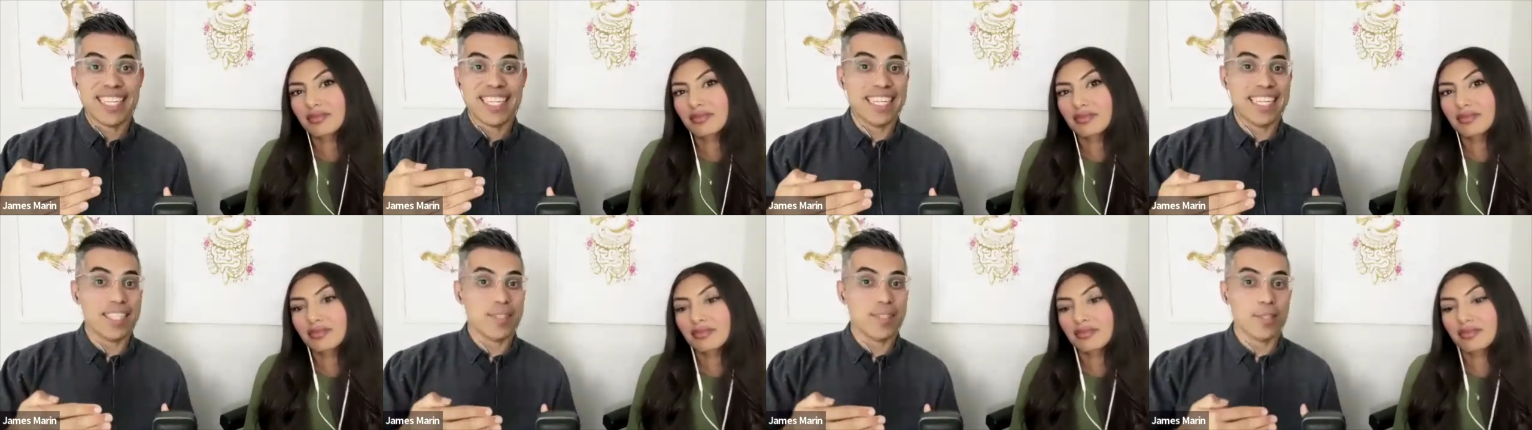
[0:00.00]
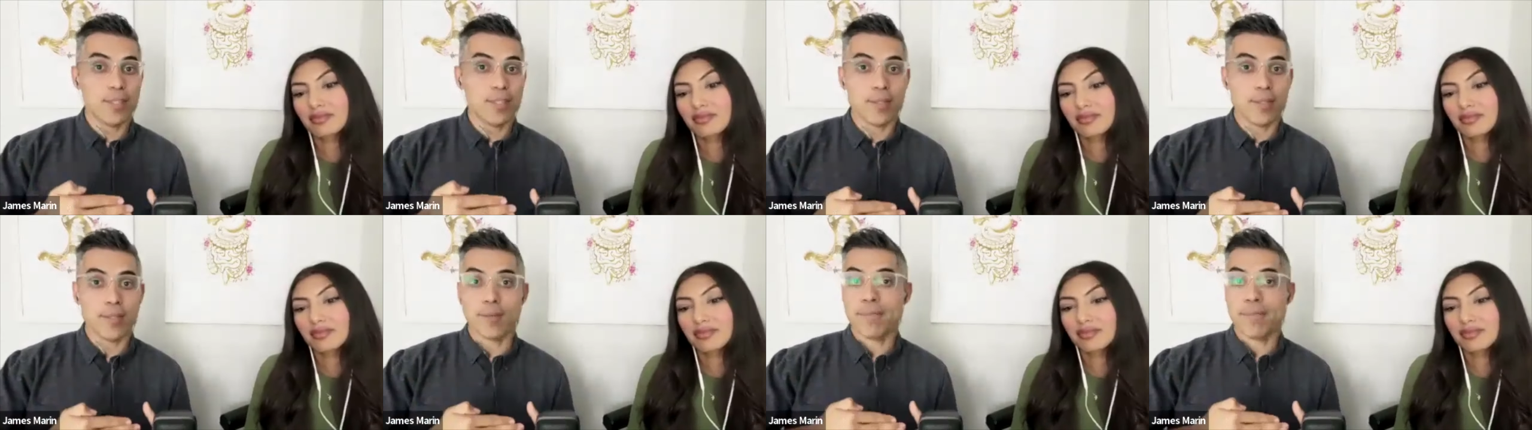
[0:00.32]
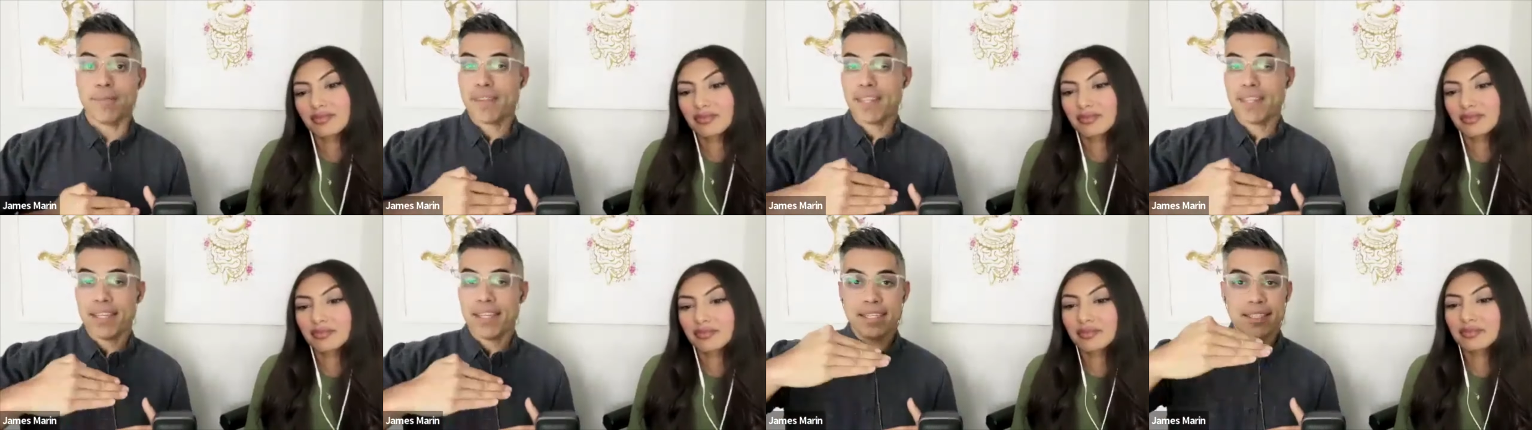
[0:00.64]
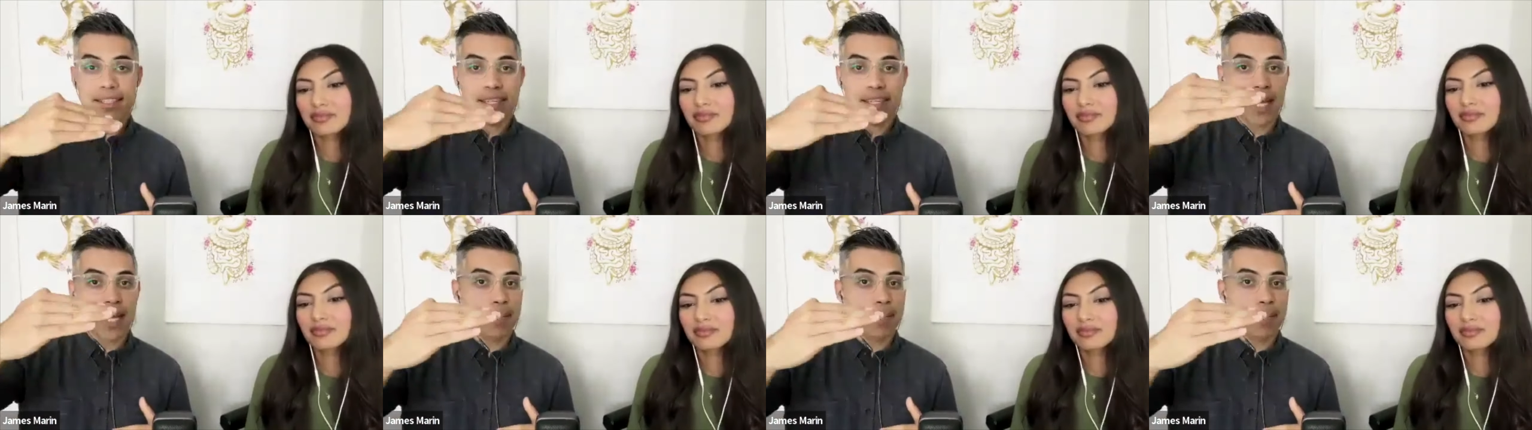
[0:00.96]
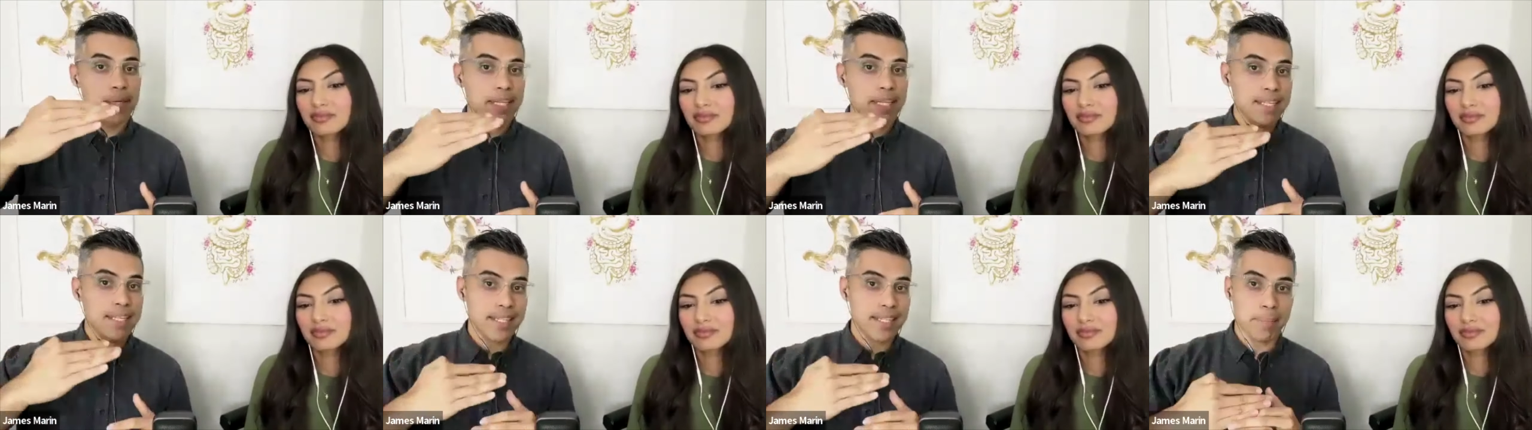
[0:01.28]
Speaker 1: into
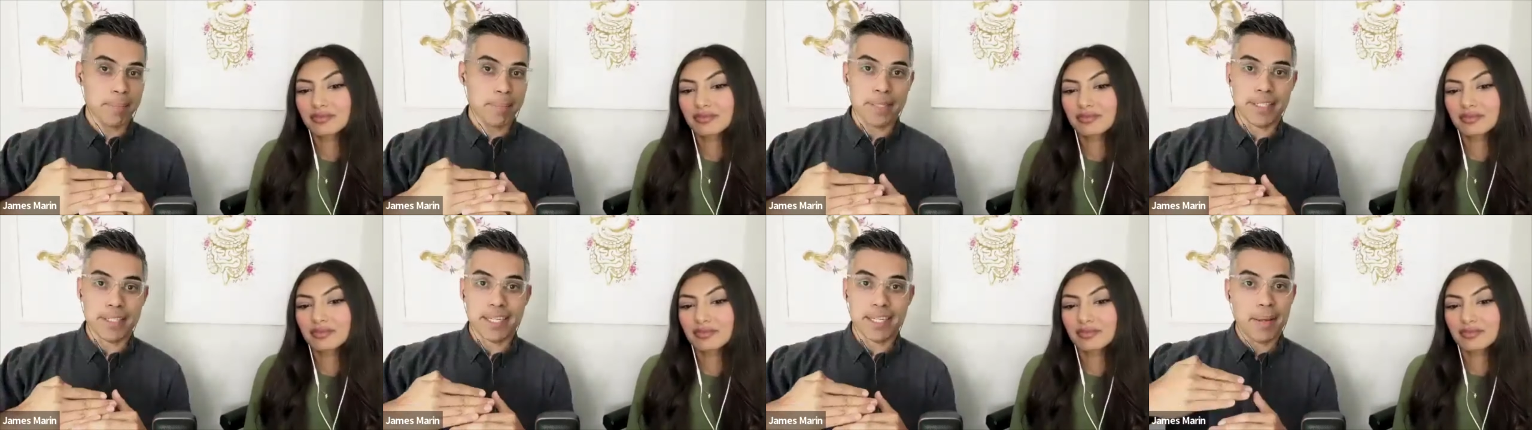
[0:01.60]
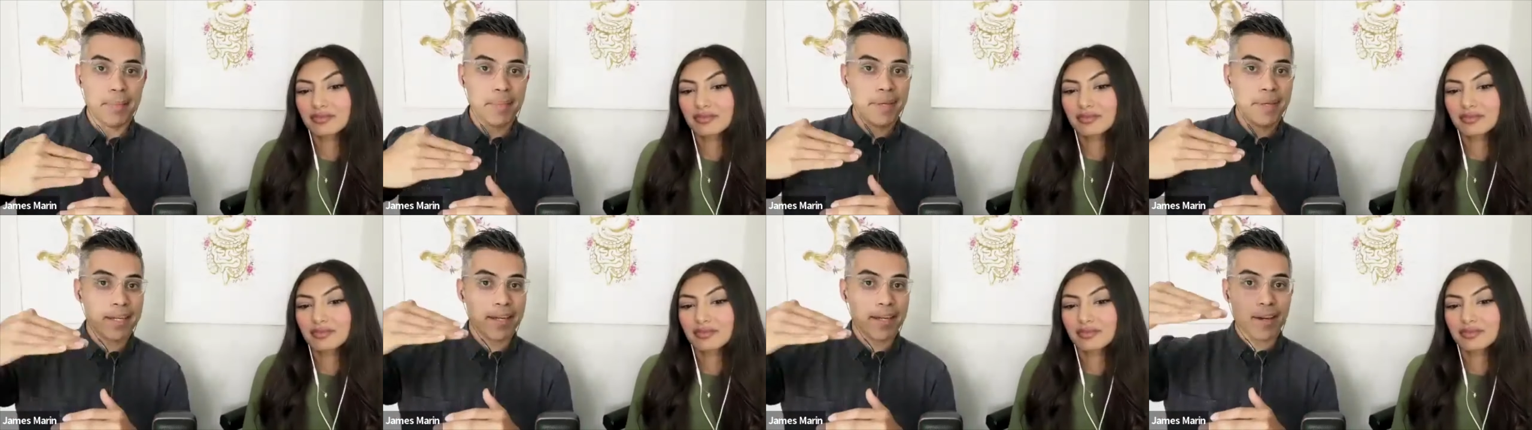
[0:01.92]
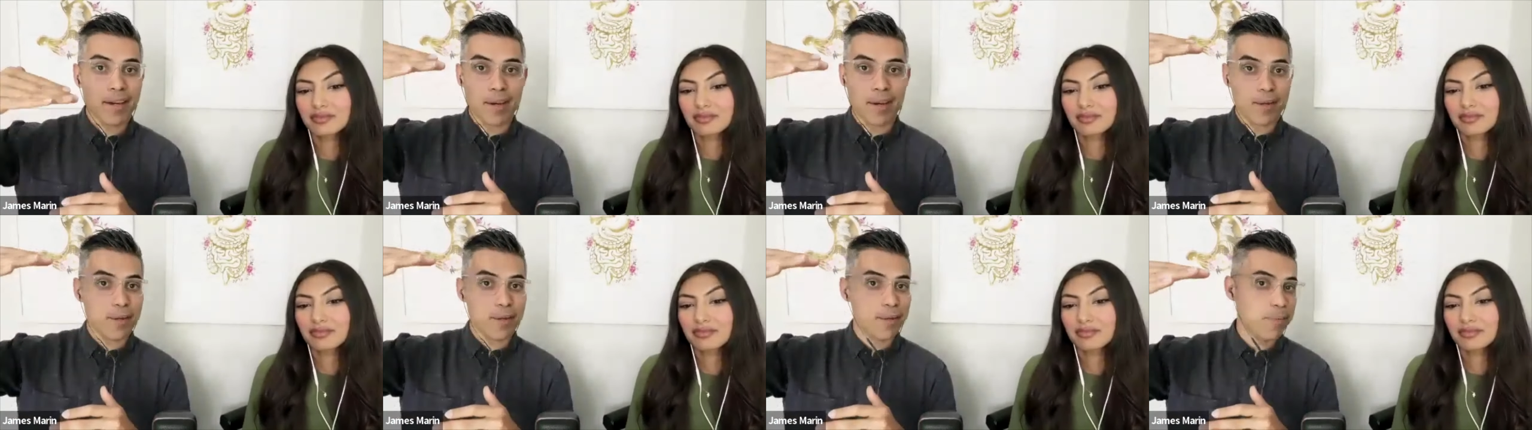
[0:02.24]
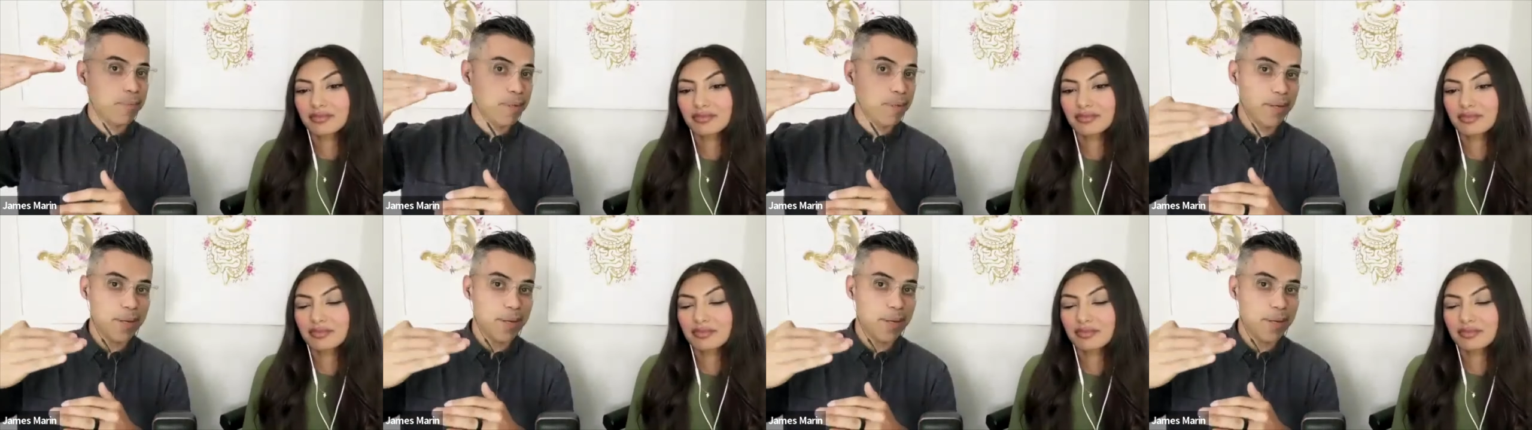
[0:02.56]
diabetes epidemic, autoimmune